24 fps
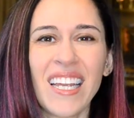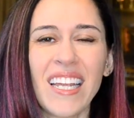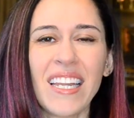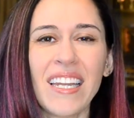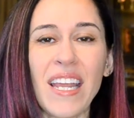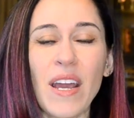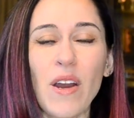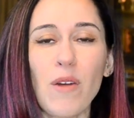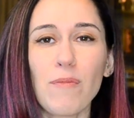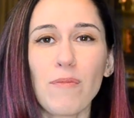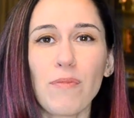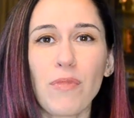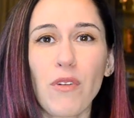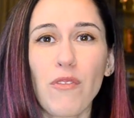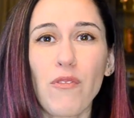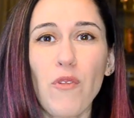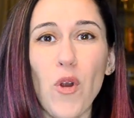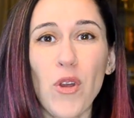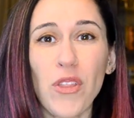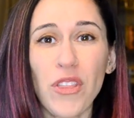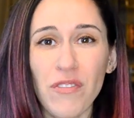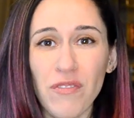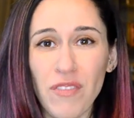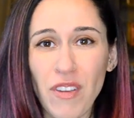Now, the
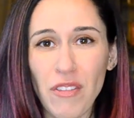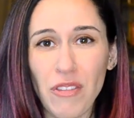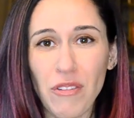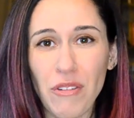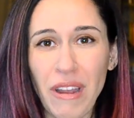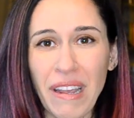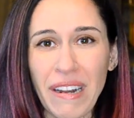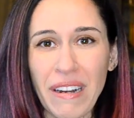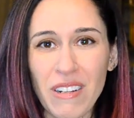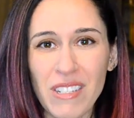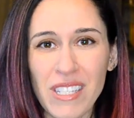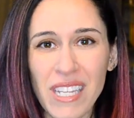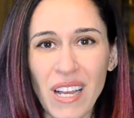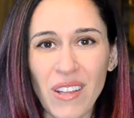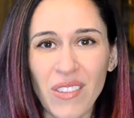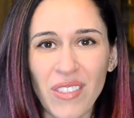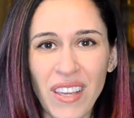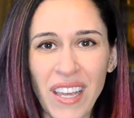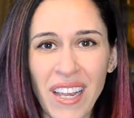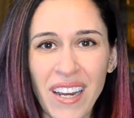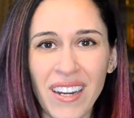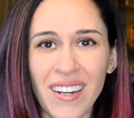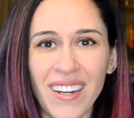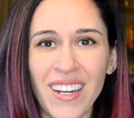4th and 5th graders out
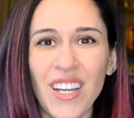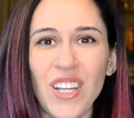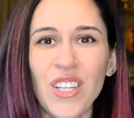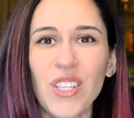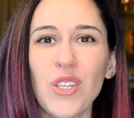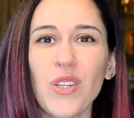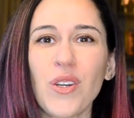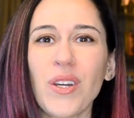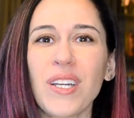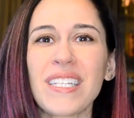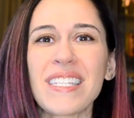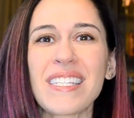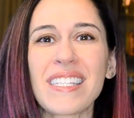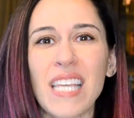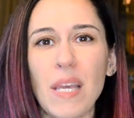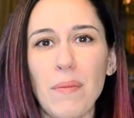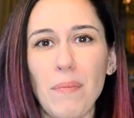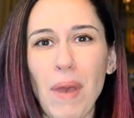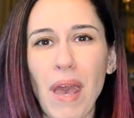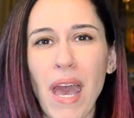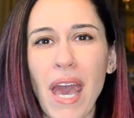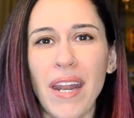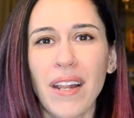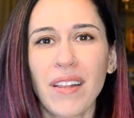there, you can skip
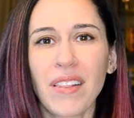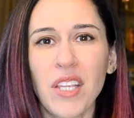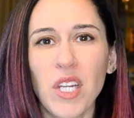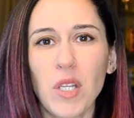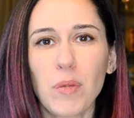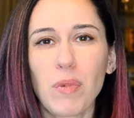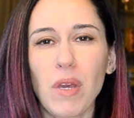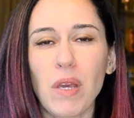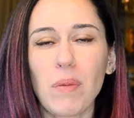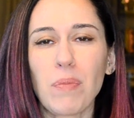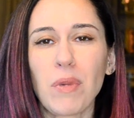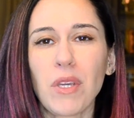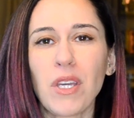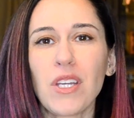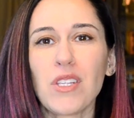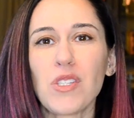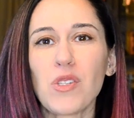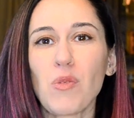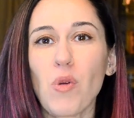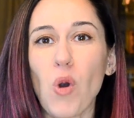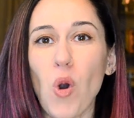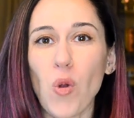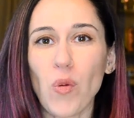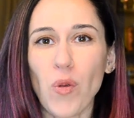ahead a little bit because
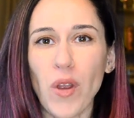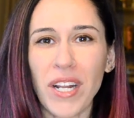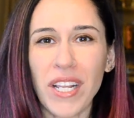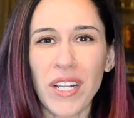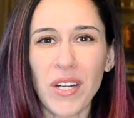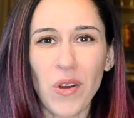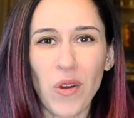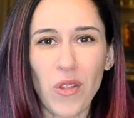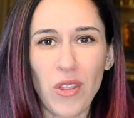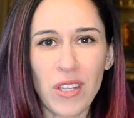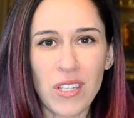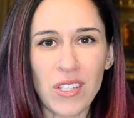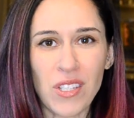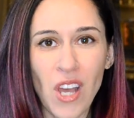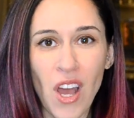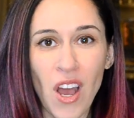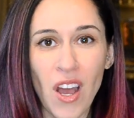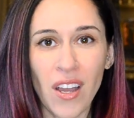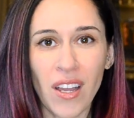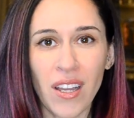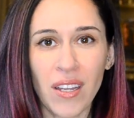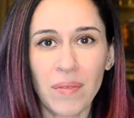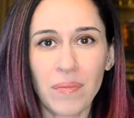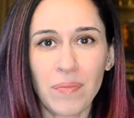you already know the
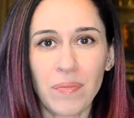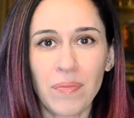song.